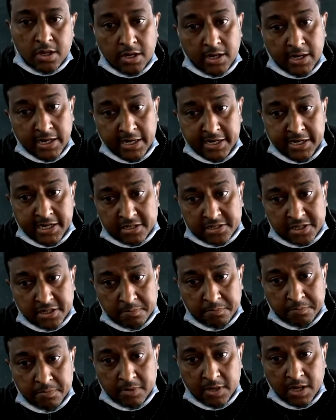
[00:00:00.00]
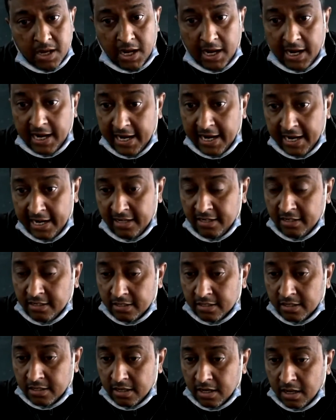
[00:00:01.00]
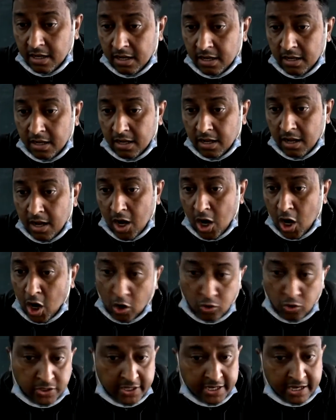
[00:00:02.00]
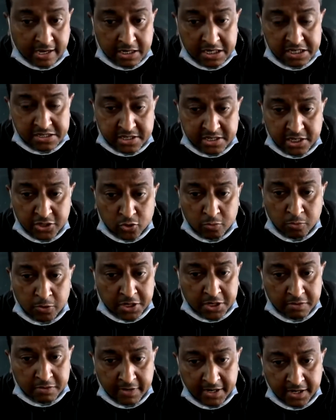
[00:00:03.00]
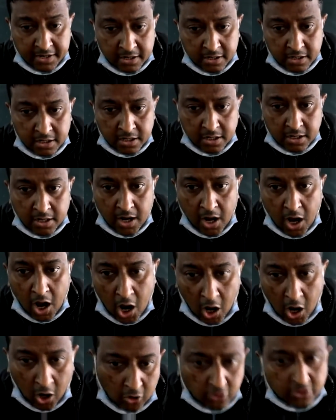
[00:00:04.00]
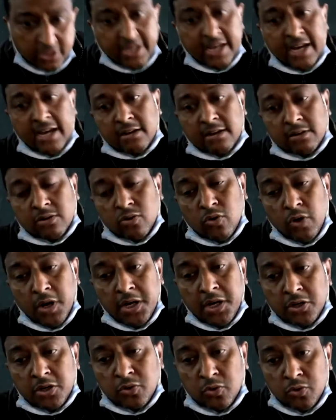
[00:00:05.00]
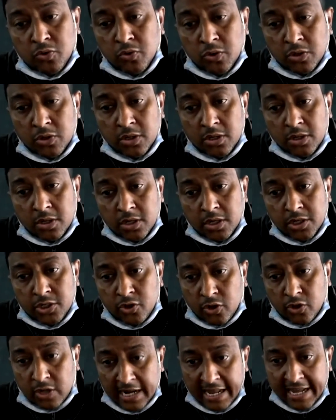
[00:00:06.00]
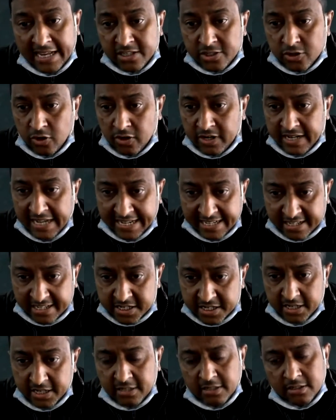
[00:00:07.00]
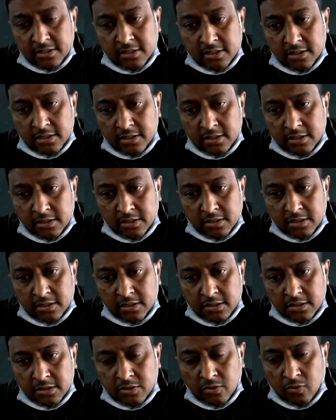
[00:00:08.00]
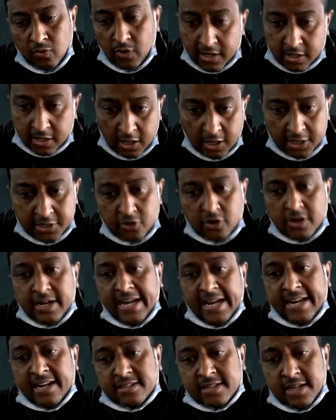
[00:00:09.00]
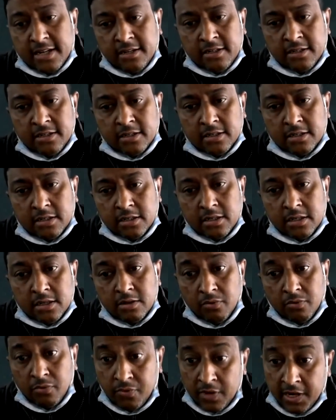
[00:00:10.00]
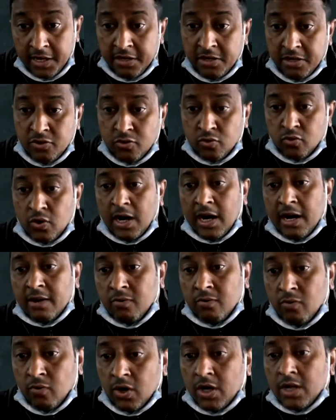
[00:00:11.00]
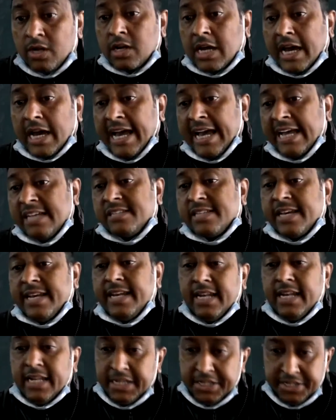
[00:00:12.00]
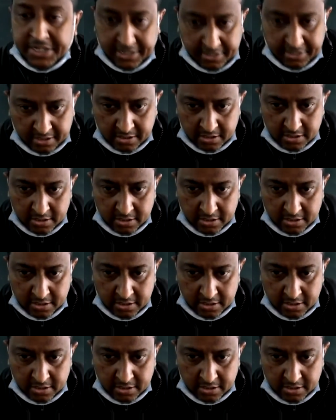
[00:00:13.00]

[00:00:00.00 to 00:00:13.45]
Leadership. And how they are easily to motivate, how they are going to utilize your direction, work on your direction. When you are work as a leader,